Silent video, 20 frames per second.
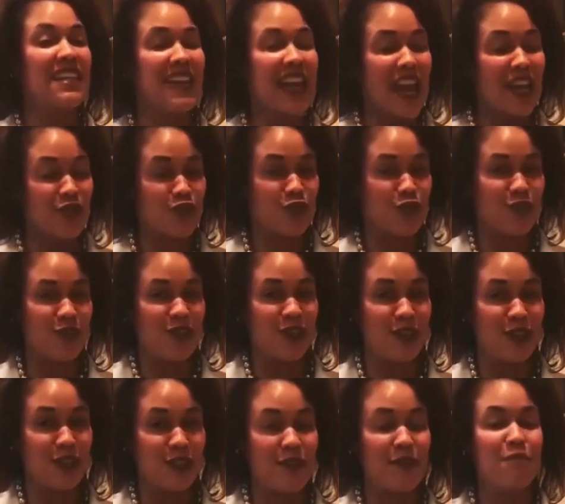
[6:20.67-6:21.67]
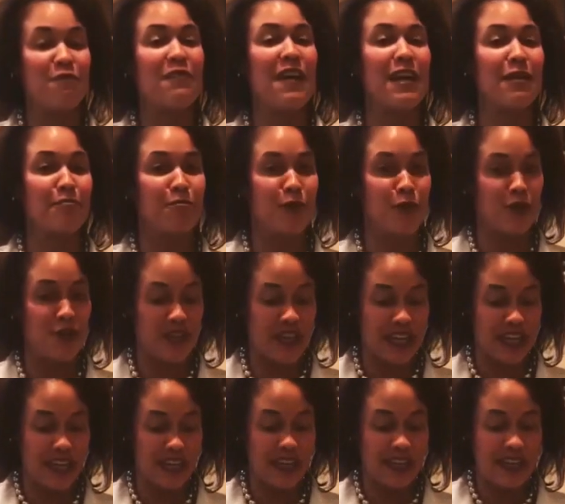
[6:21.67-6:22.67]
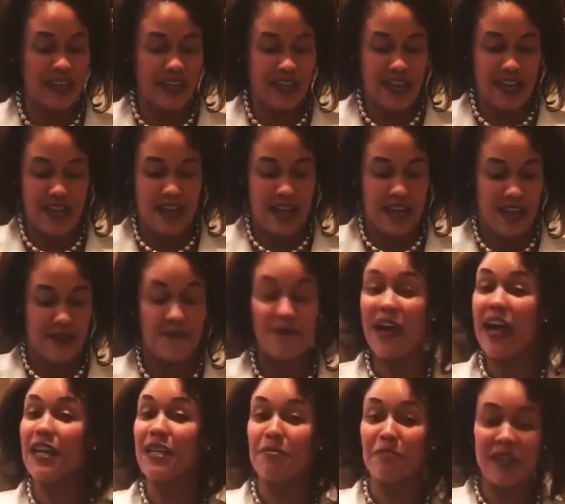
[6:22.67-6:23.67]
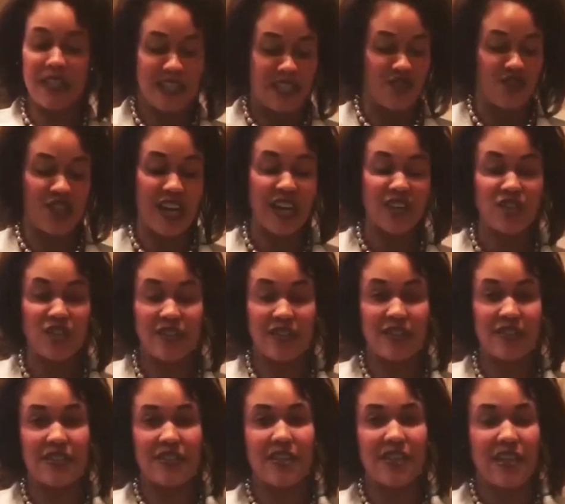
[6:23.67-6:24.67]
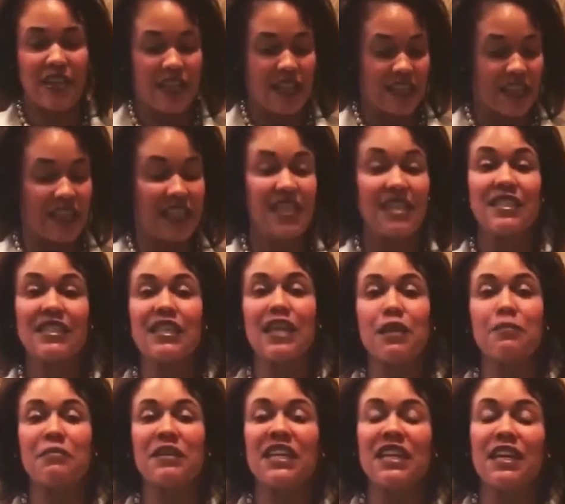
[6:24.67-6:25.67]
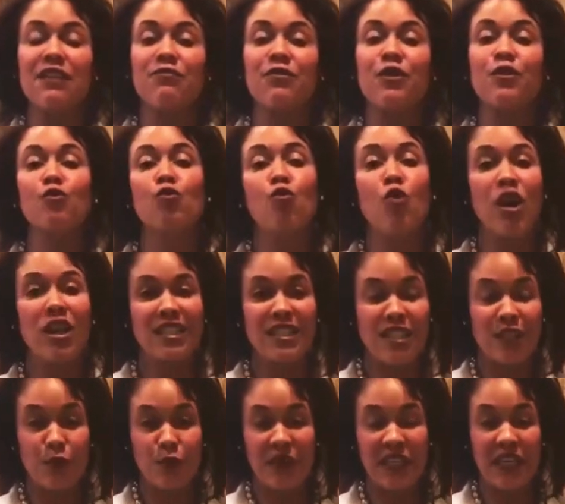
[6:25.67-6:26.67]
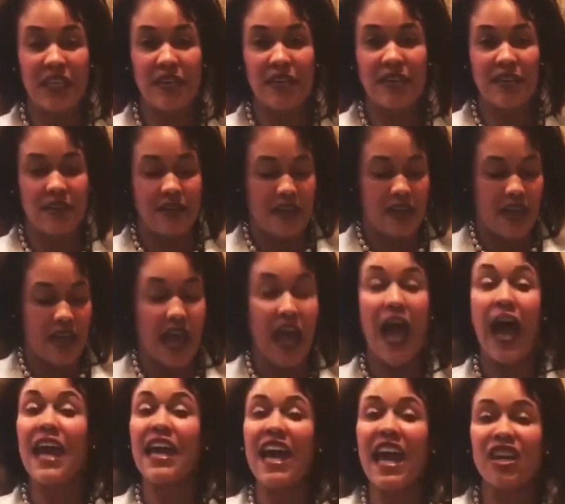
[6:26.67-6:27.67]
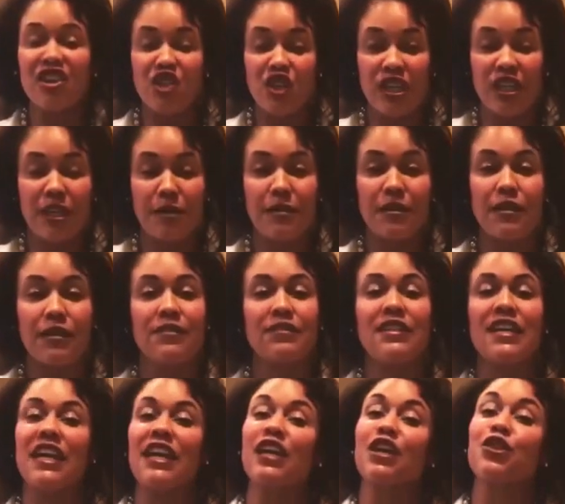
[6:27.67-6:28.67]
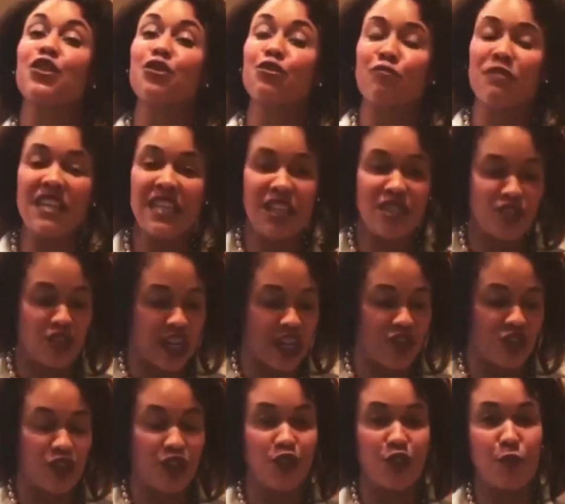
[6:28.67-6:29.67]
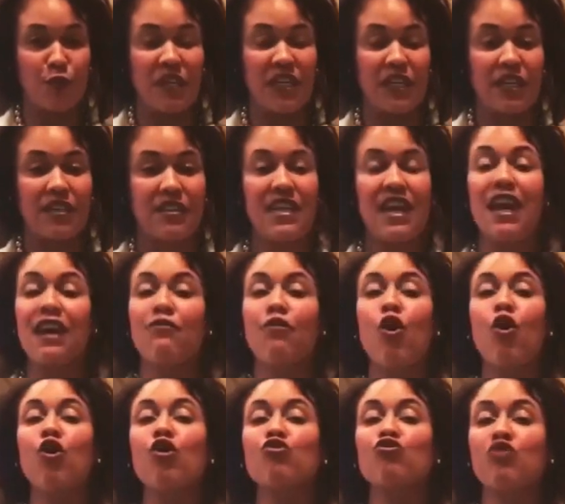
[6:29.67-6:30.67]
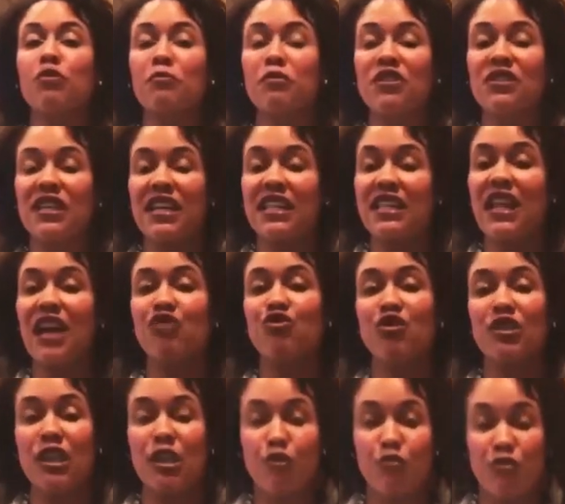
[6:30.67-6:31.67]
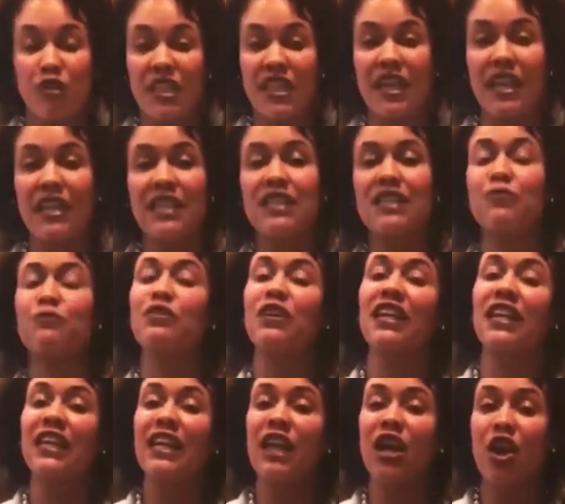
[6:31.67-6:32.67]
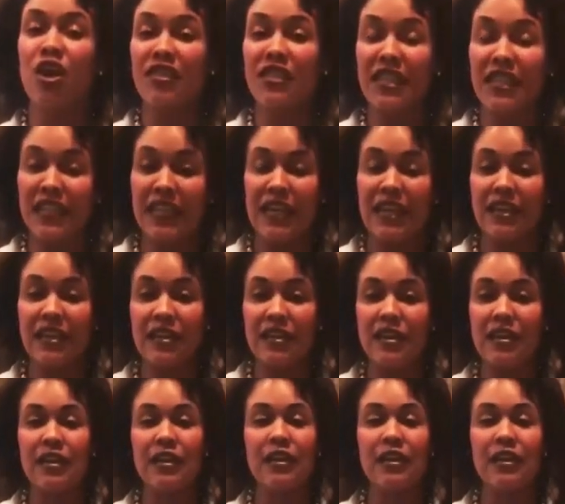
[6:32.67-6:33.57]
natural fat burning uh, vitamin injections. These can be given once a week. I actually take three injections a week. They have 100% natural ingredients. If you click on the link